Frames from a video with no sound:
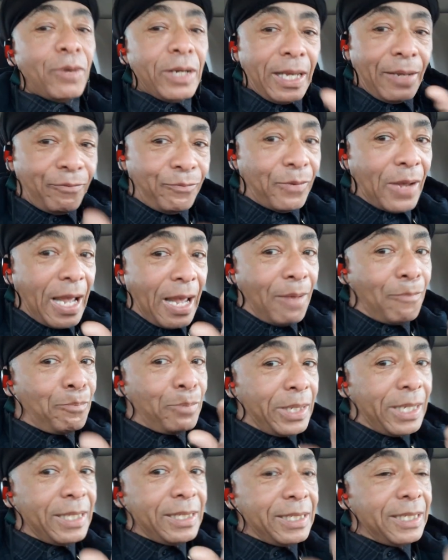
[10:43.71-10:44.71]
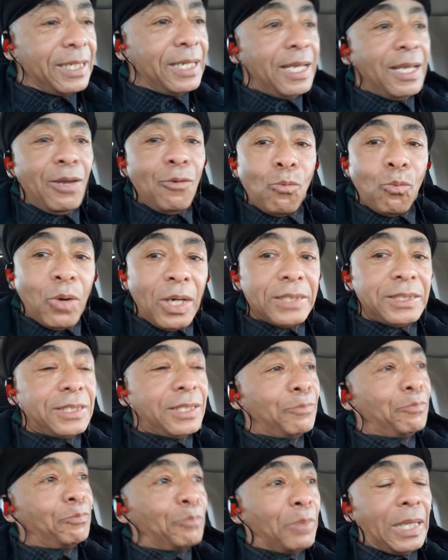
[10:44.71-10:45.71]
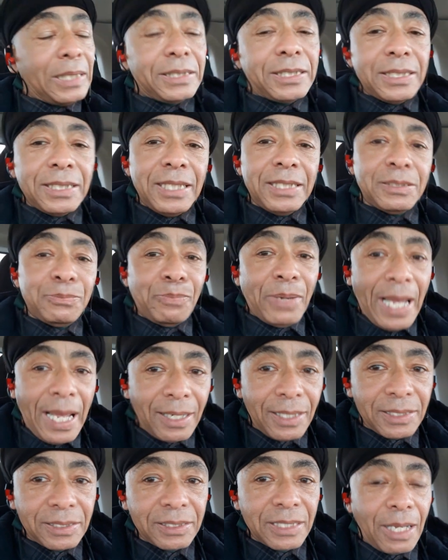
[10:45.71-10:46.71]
that $5 billion once the budget is balanced.